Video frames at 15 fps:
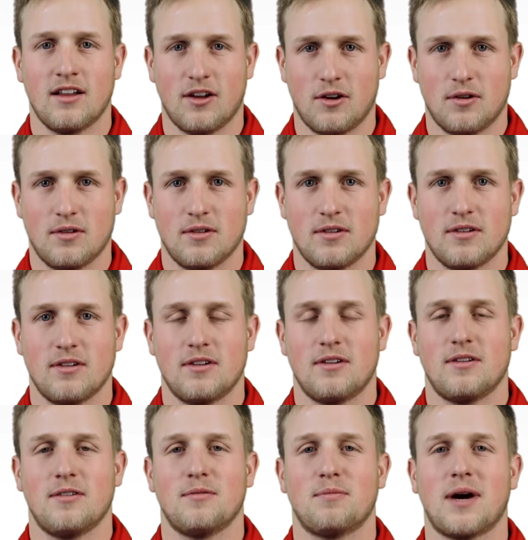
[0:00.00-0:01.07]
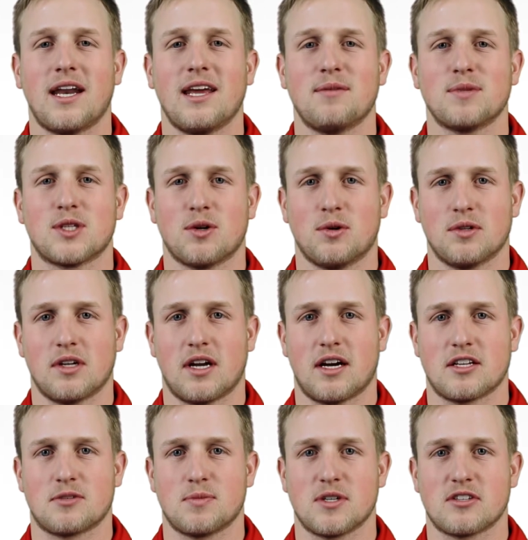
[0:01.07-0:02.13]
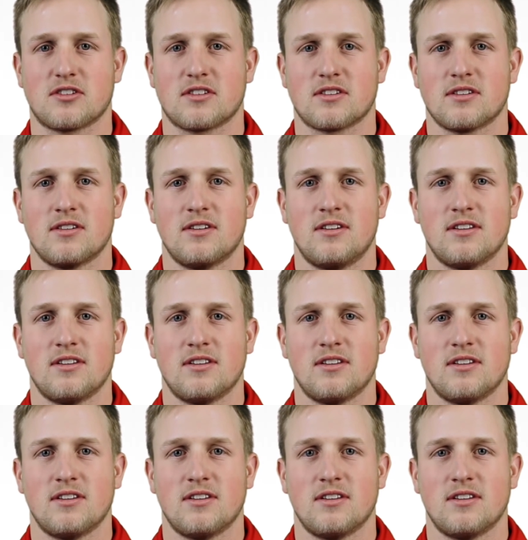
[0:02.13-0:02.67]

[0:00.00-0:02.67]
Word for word: Hello, my name is Holden Asmus,